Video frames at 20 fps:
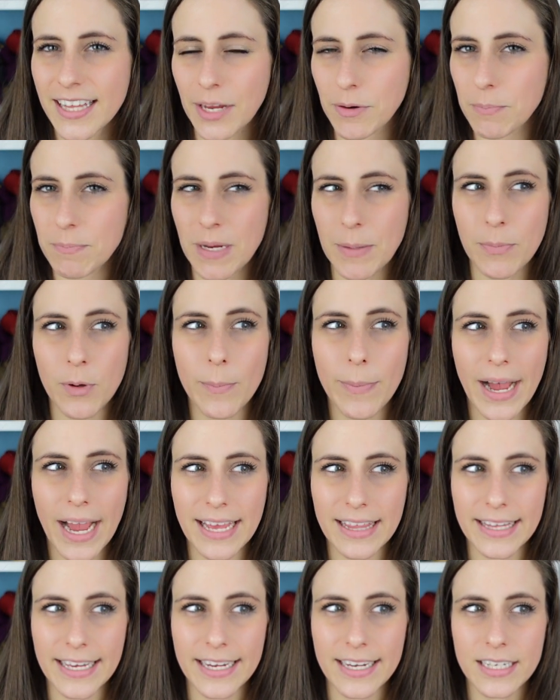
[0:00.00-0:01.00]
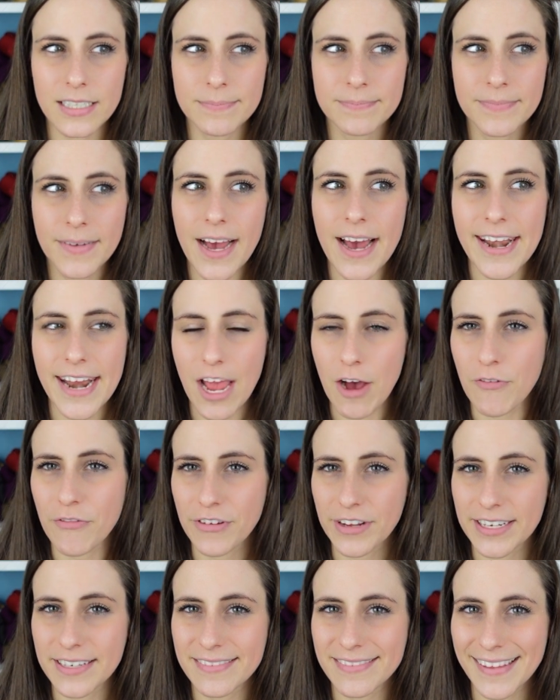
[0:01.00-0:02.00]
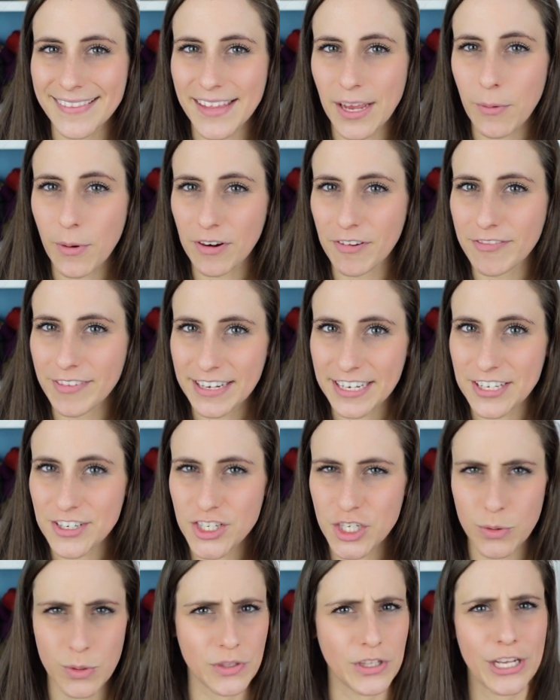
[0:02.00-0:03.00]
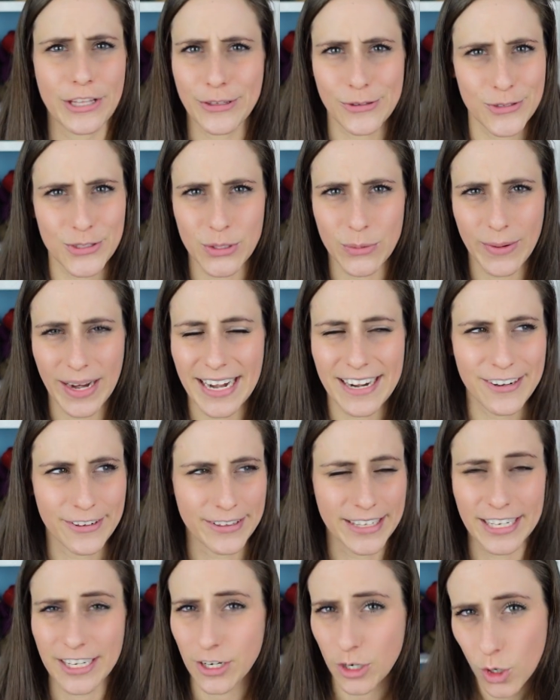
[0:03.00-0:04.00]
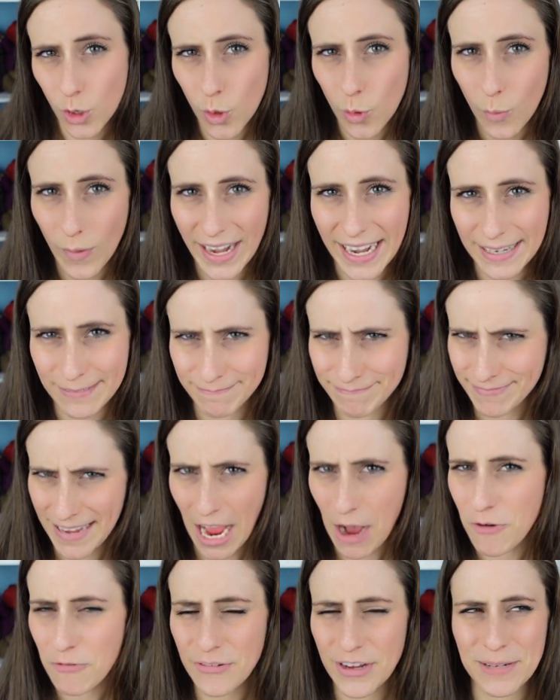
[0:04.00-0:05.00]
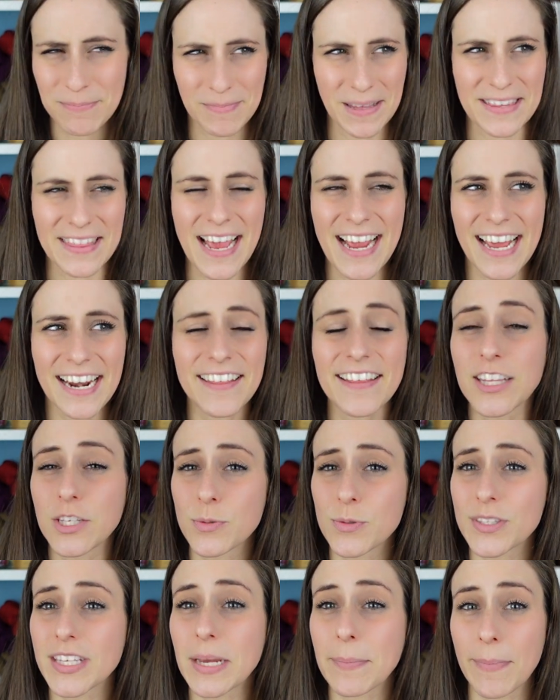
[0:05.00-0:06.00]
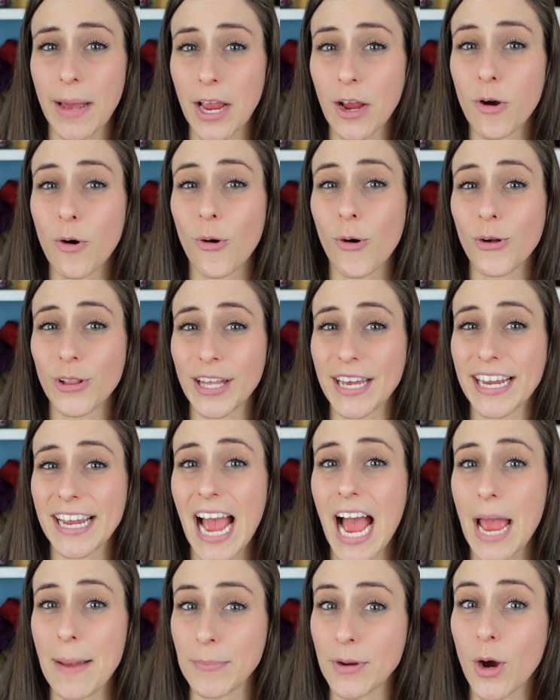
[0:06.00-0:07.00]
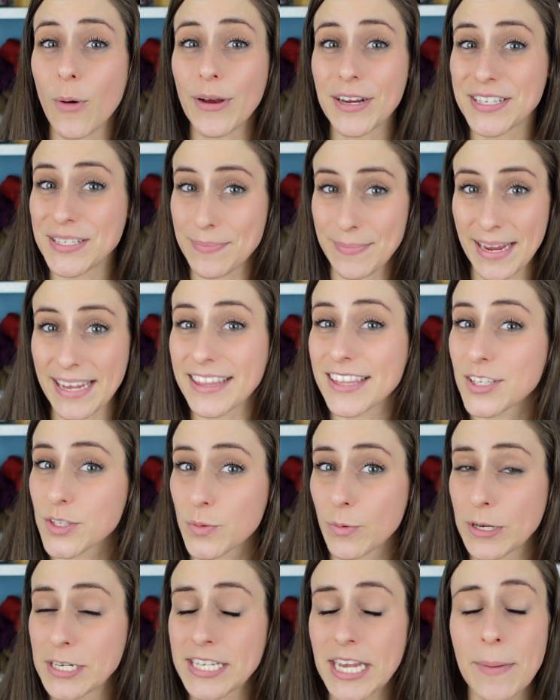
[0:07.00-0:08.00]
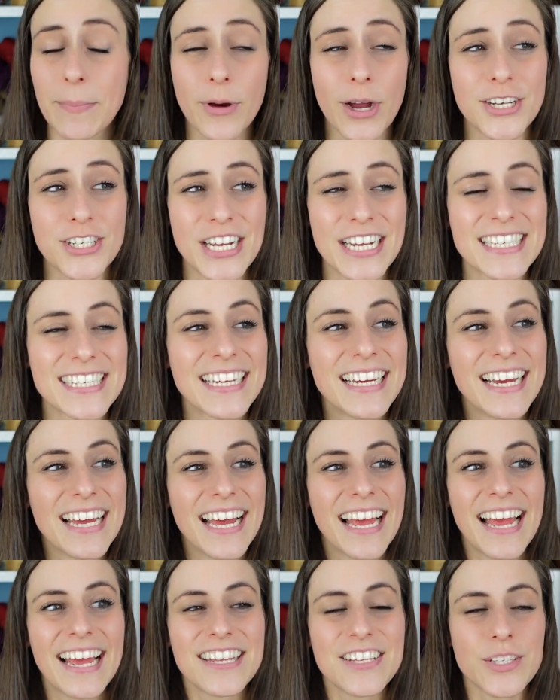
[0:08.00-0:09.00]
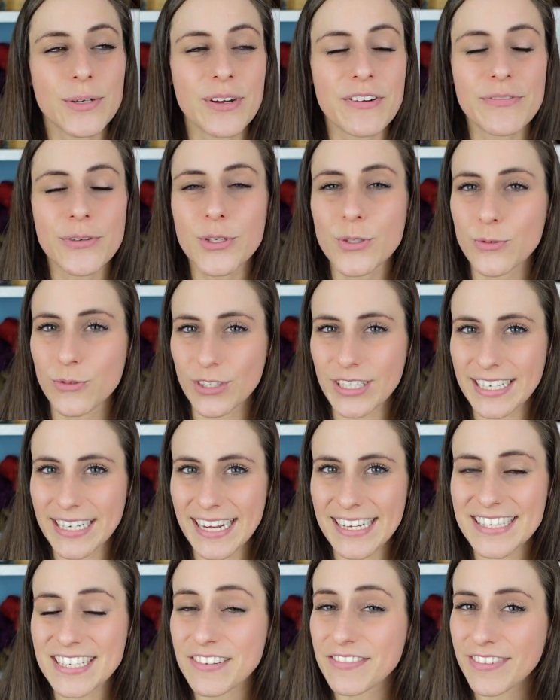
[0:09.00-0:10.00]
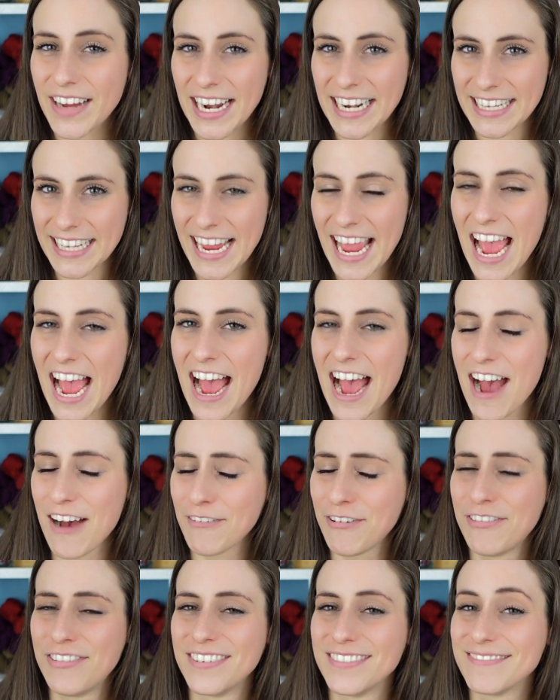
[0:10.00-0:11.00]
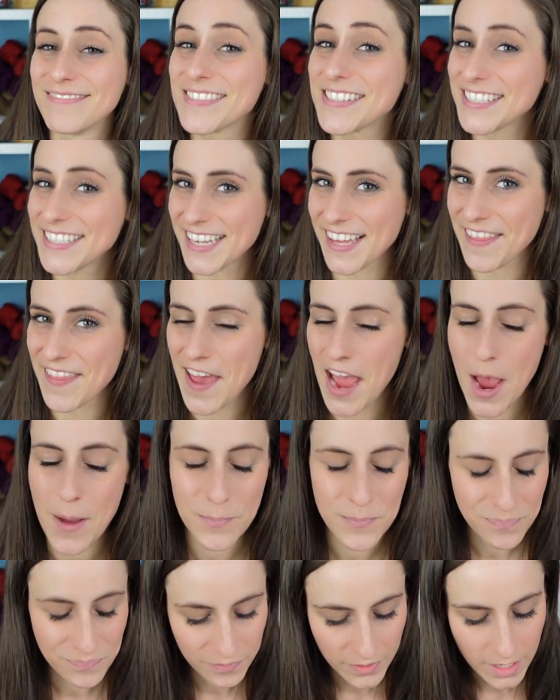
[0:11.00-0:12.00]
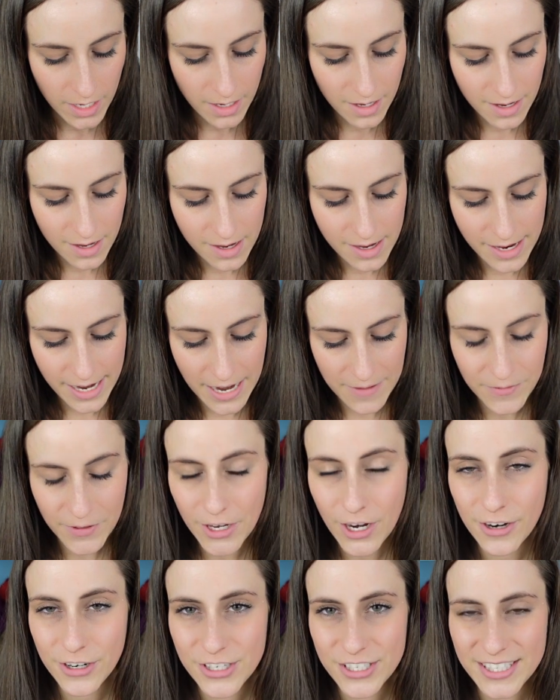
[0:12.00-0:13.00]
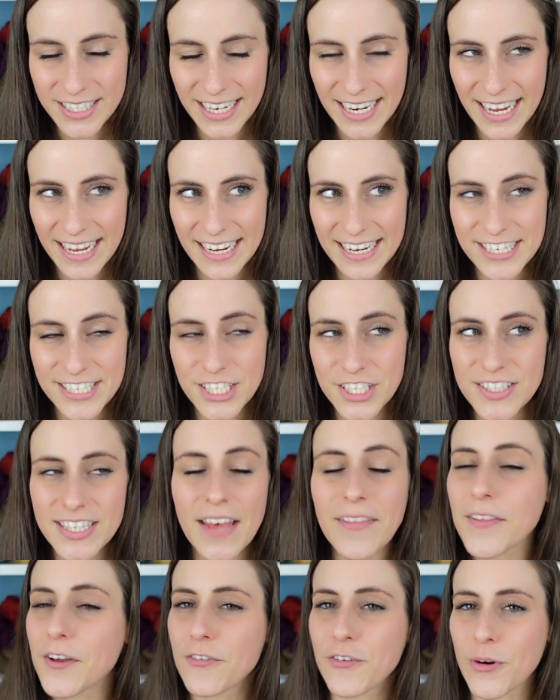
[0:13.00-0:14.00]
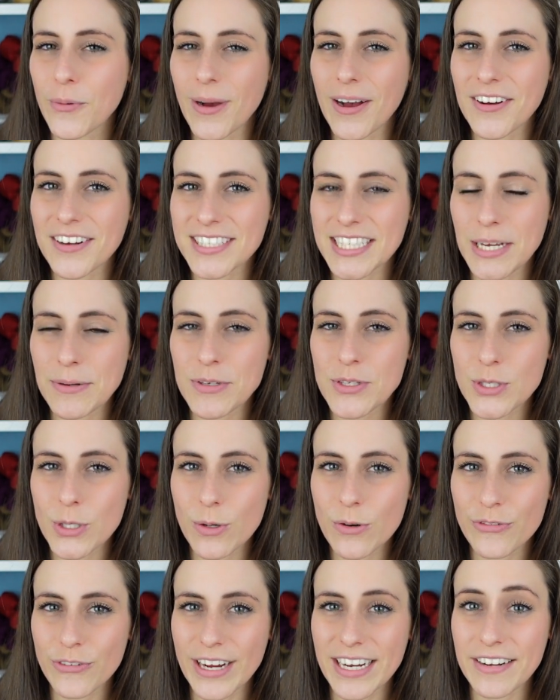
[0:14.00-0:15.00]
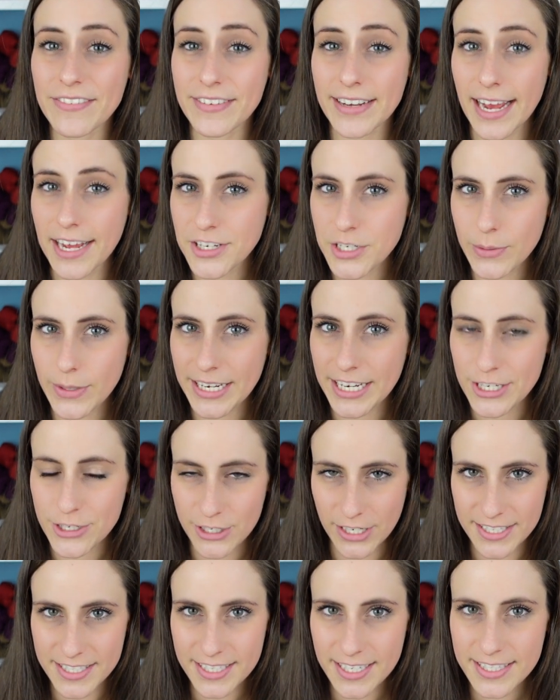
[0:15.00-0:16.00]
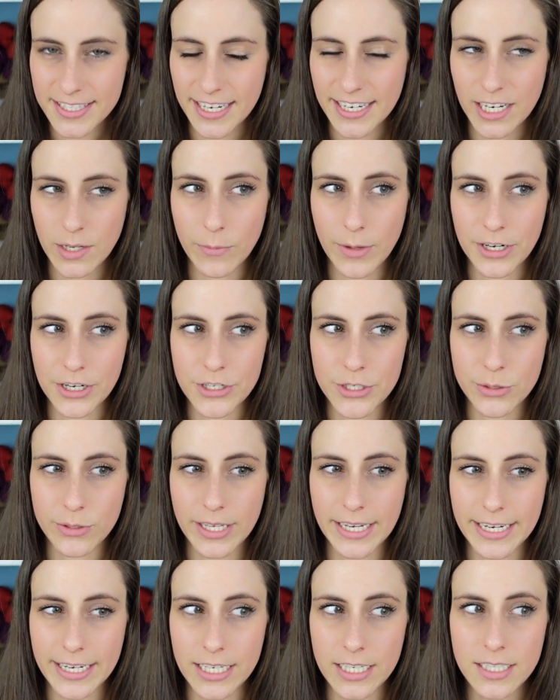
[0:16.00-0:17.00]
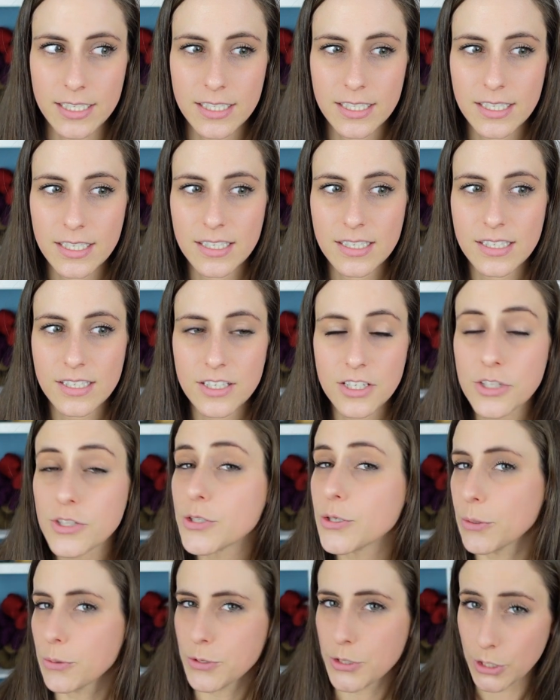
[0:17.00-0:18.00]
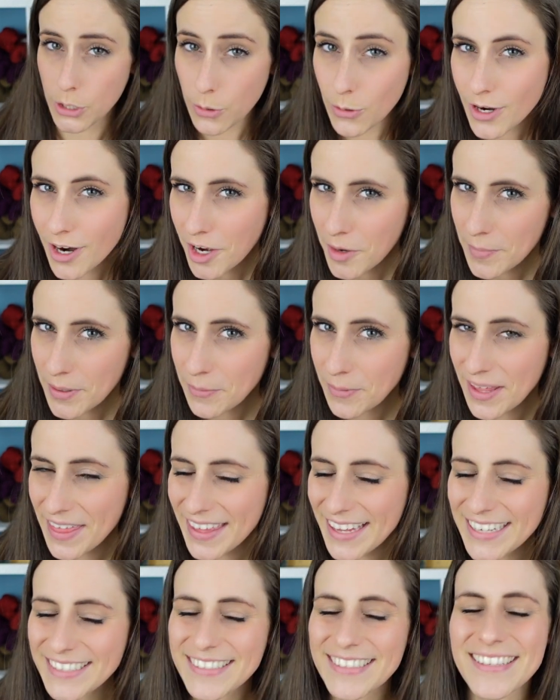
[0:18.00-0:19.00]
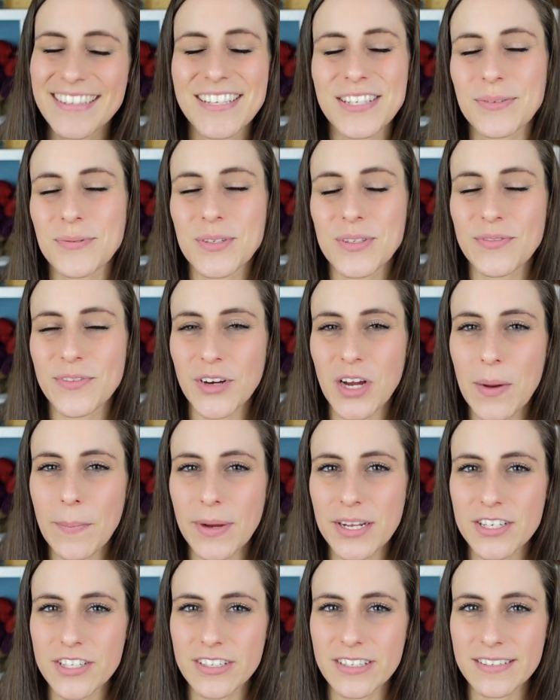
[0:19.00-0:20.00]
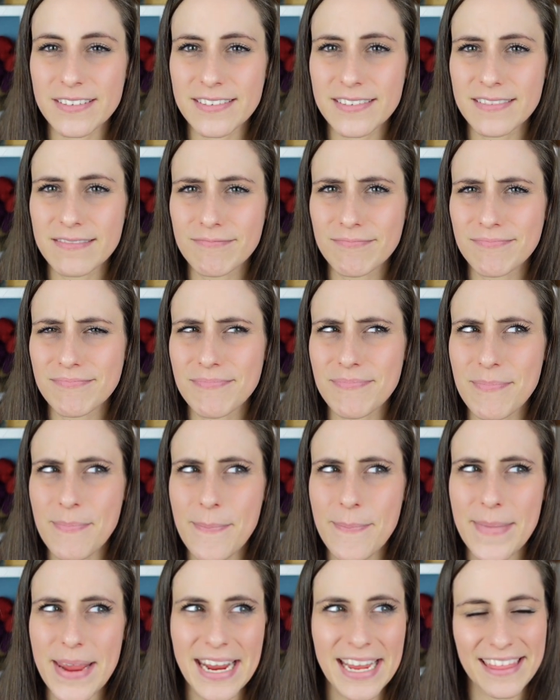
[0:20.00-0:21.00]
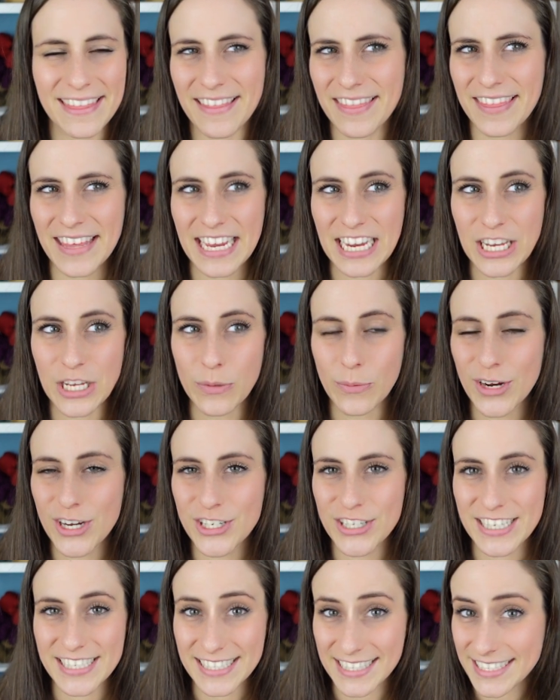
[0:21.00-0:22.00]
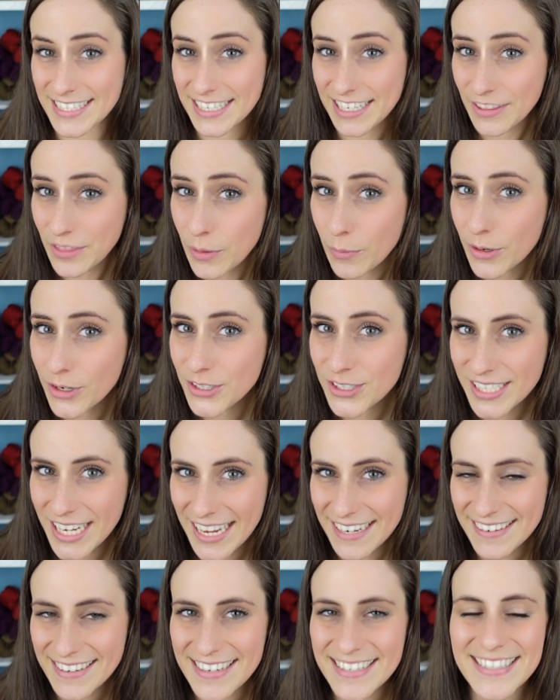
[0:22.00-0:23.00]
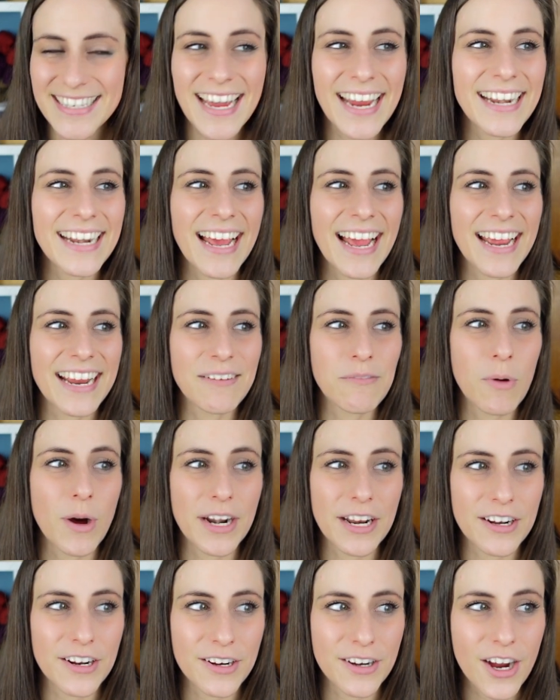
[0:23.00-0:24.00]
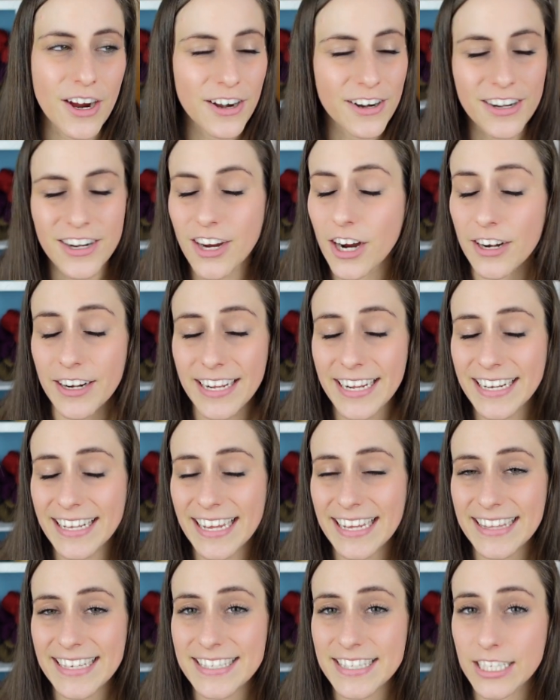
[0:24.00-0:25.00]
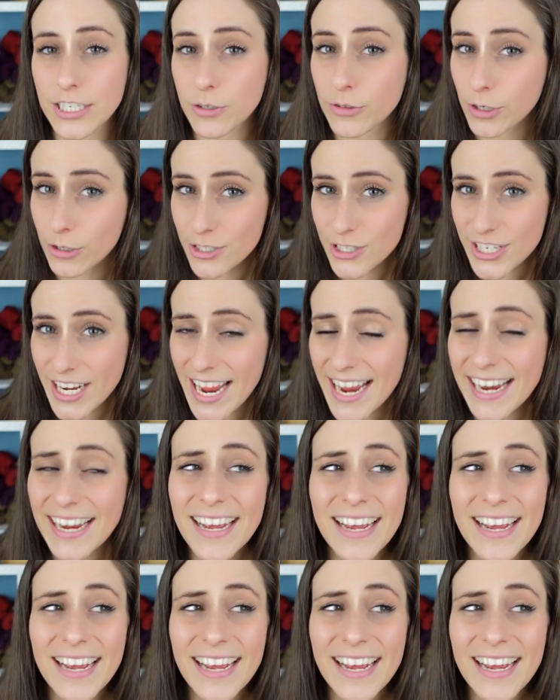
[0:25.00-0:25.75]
Like when people buy like an outfit that they want to fit into when they lose the weight or like goal weight outfit, like that kind of thing. This was like my goal, like I'm going to make this one day project. So it feels really nice to finally have done that. And the yarn just like, it just sat there for a while because I was so afraid of not doing it justice. I didn't want to do like a so-so garment with it. And this was very much a make the thing you wish existed in the world kind of design. I wanted a cardigan like this in crochet.